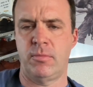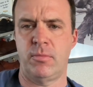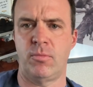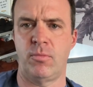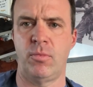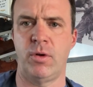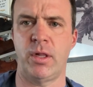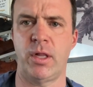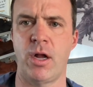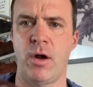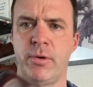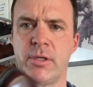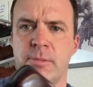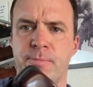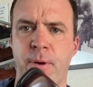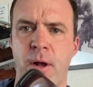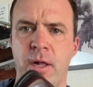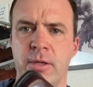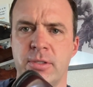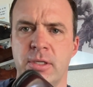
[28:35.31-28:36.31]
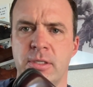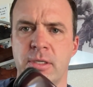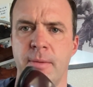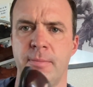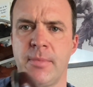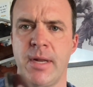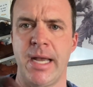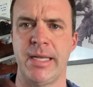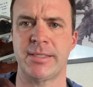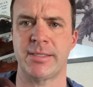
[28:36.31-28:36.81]
really always polishes up
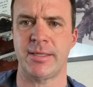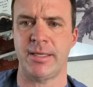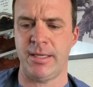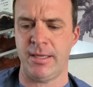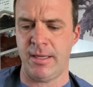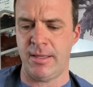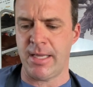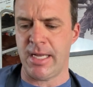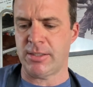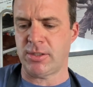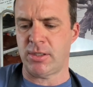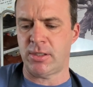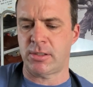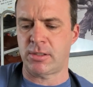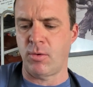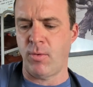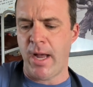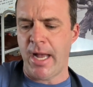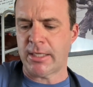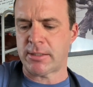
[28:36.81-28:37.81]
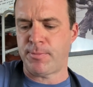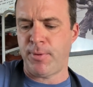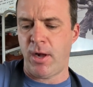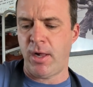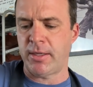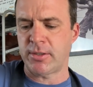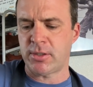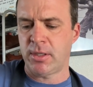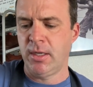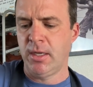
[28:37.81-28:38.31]
nicely, and that's just the wax
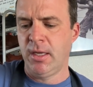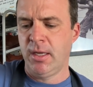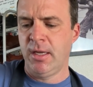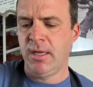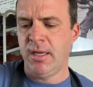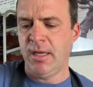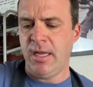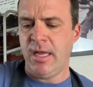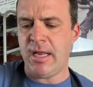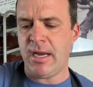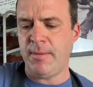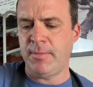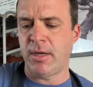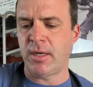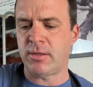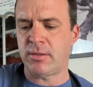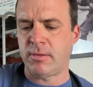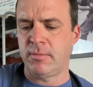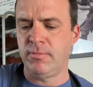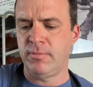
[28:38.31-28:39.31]
polish. And I'm going to